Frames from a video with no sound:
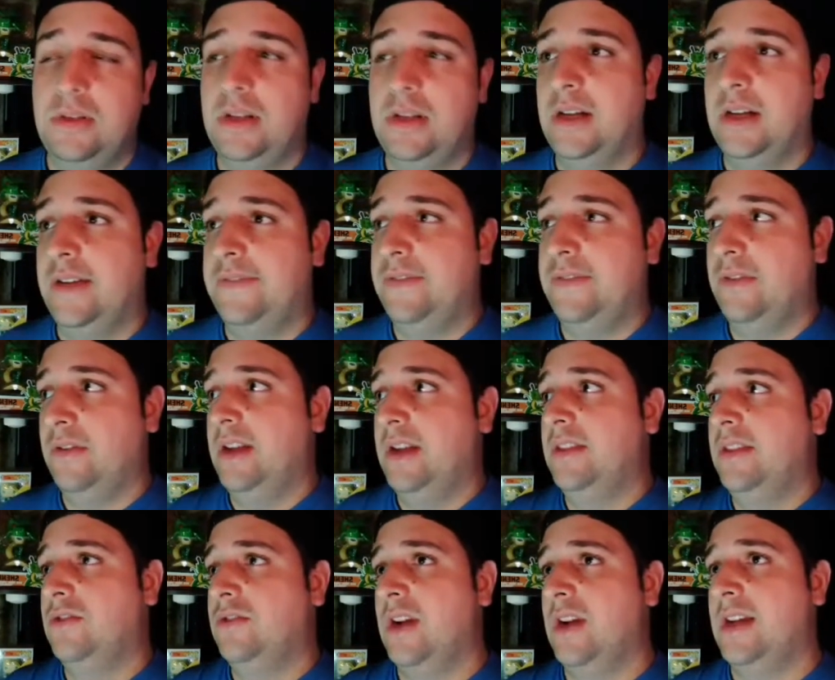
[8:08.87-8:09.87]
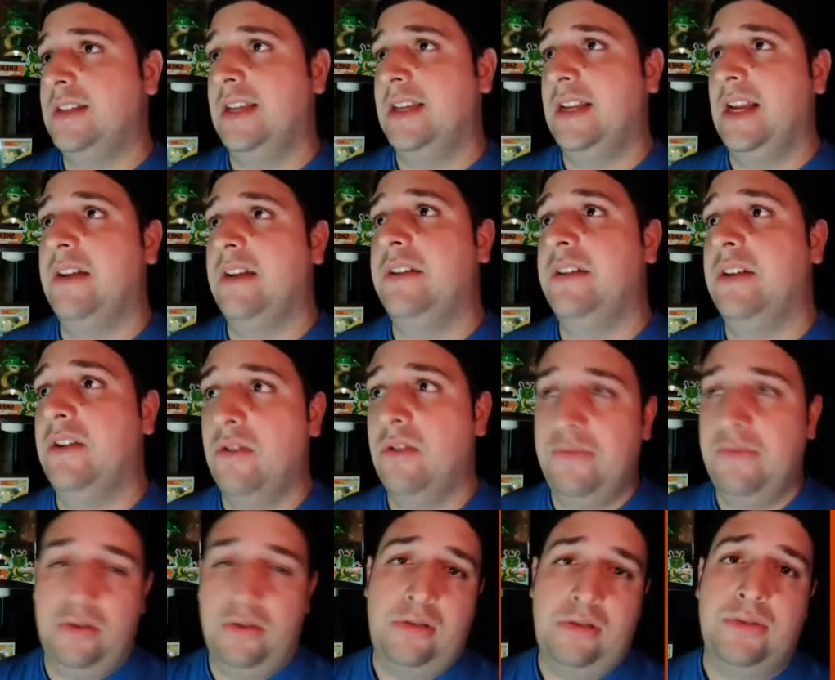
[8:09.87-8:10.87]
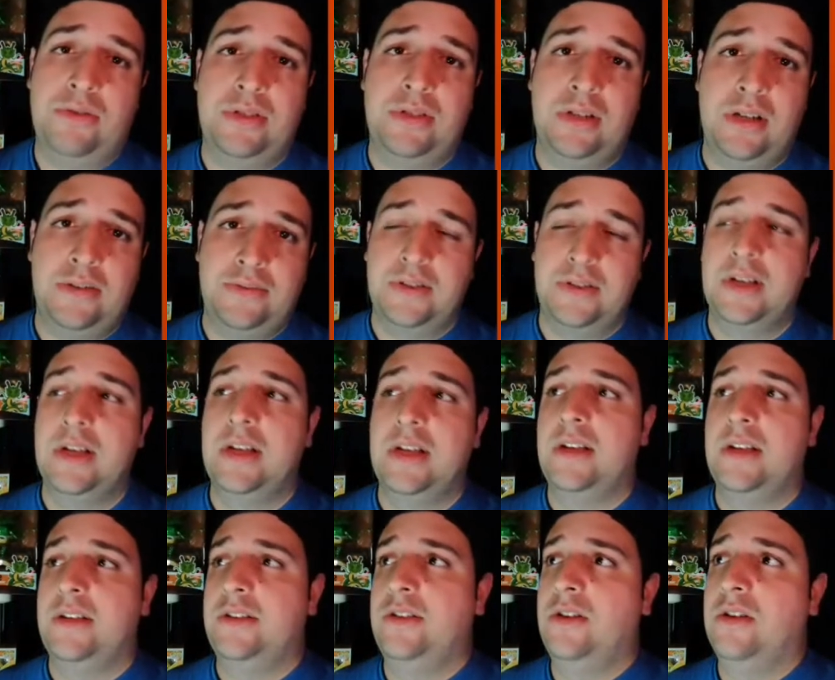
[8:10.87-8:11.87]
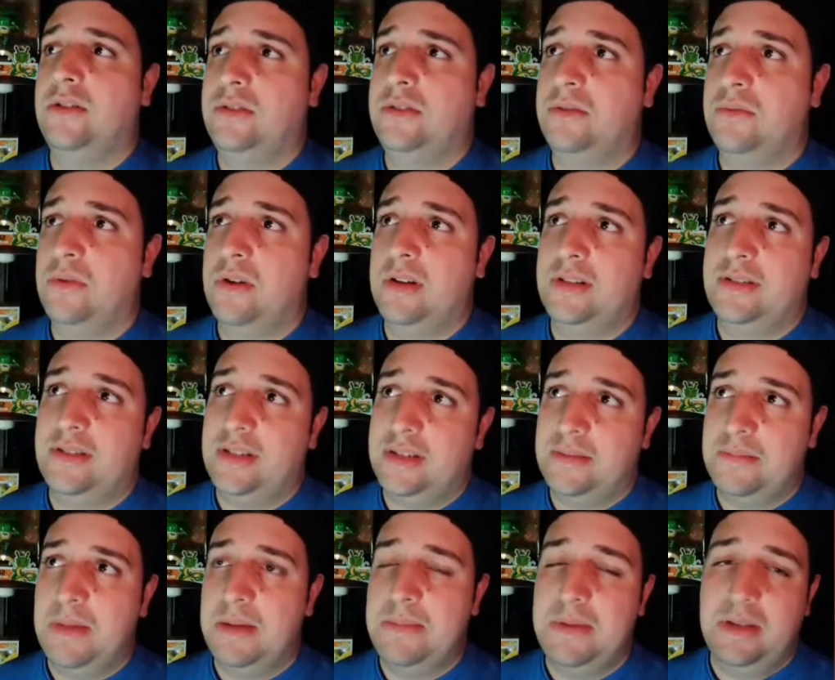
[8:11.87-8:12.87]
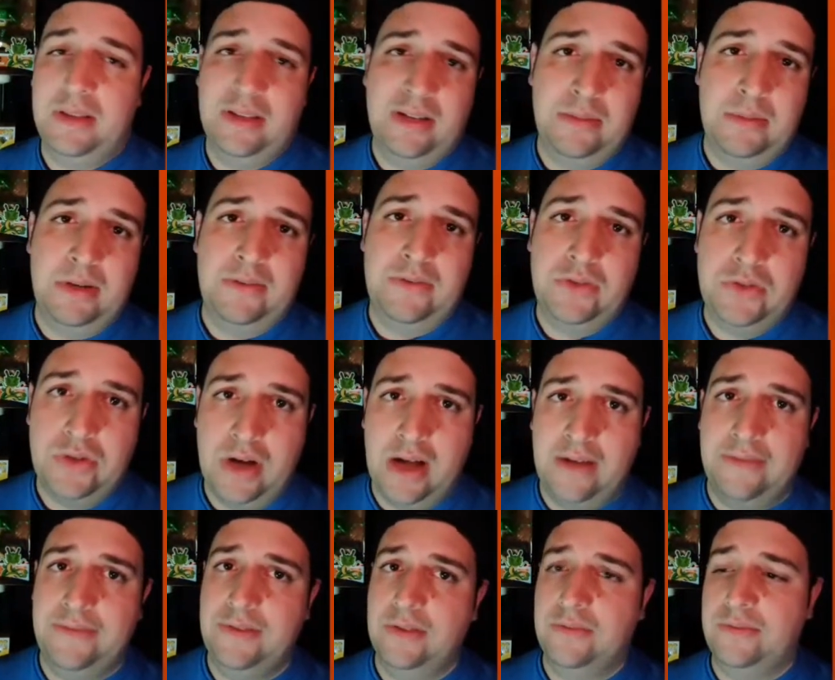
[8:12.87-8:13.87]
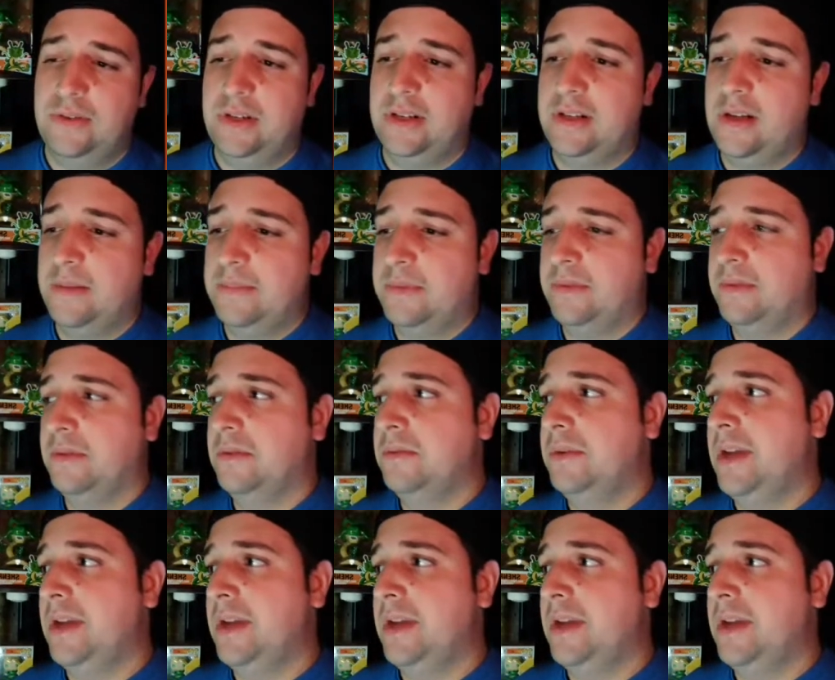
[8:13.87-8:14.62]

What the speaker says: If you're in the tri-state area, or if you're close enough, you know, to where it's like maybe a little bit of a drive, feel free to come through.